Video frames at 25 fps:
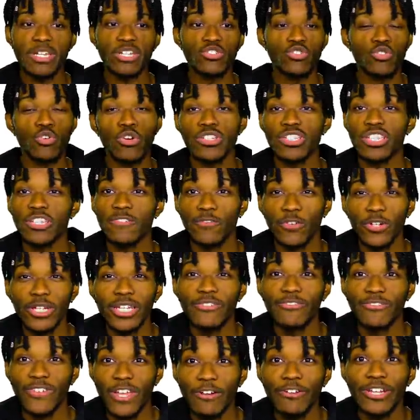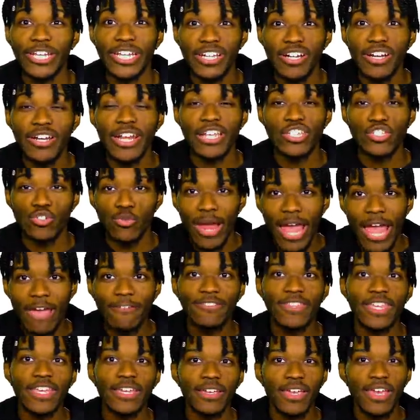notoriously really, very good at
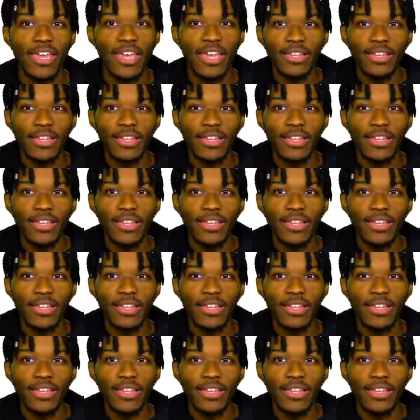drafting